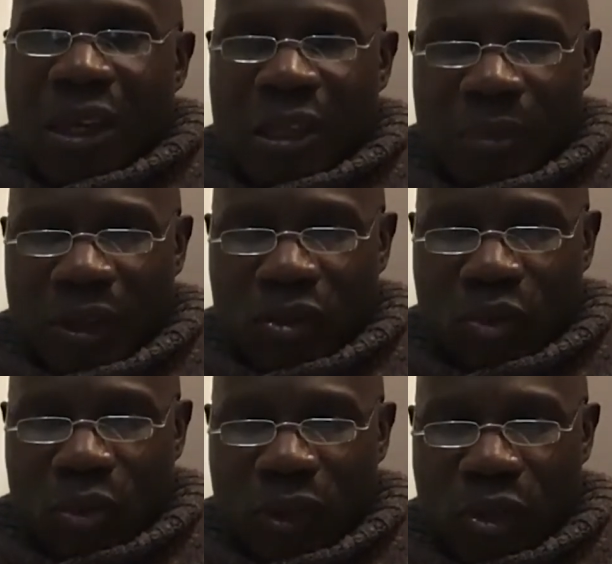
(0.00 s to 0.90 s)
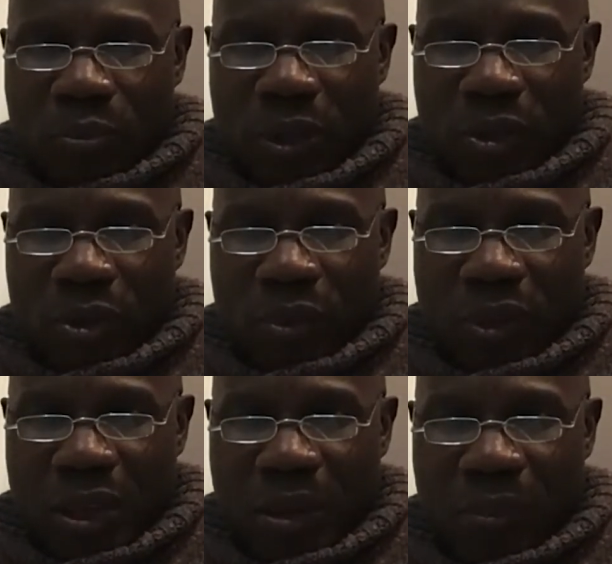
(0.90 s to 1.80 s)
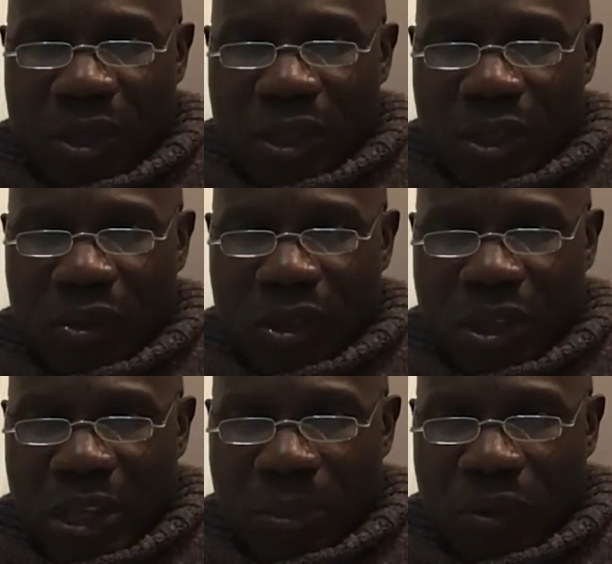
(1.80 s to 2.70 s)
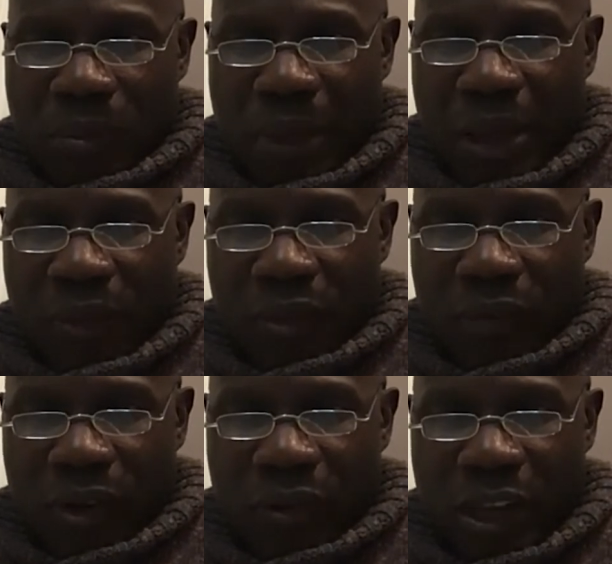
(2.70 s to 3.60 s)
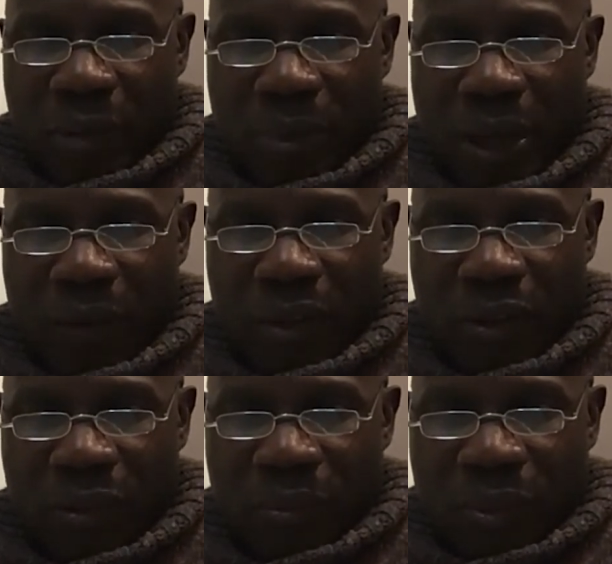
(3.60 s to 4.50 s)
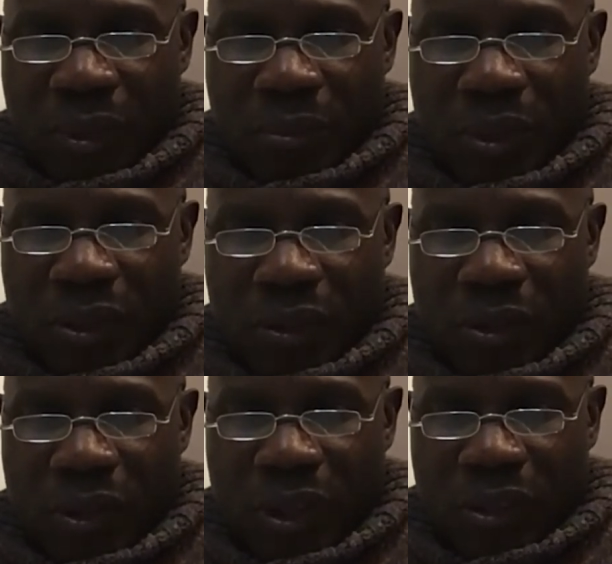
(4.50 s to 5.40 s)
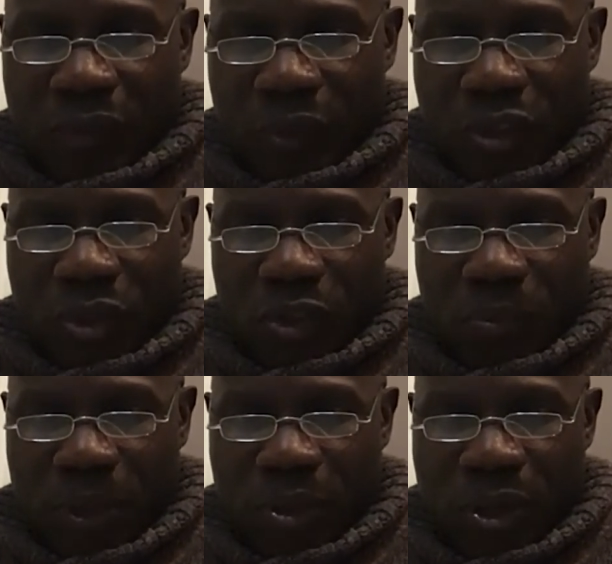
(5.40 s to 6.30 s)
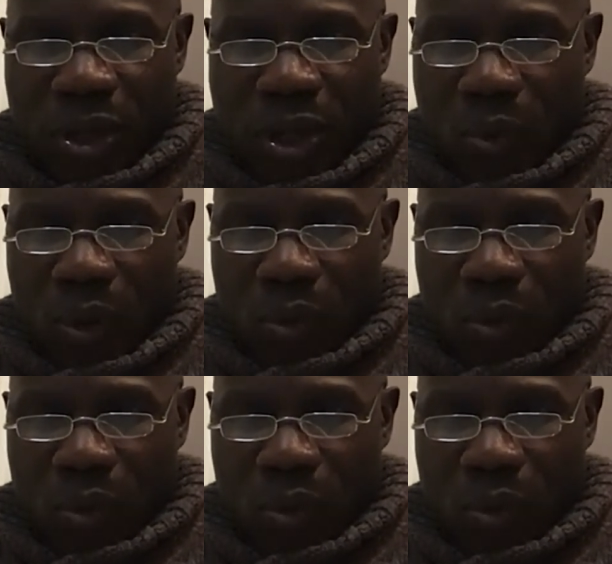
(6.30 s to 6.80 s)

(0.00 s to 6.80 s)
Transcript: In my story, you bickered with him using the immigrant mouths of our grandparents because the things of which you spoke were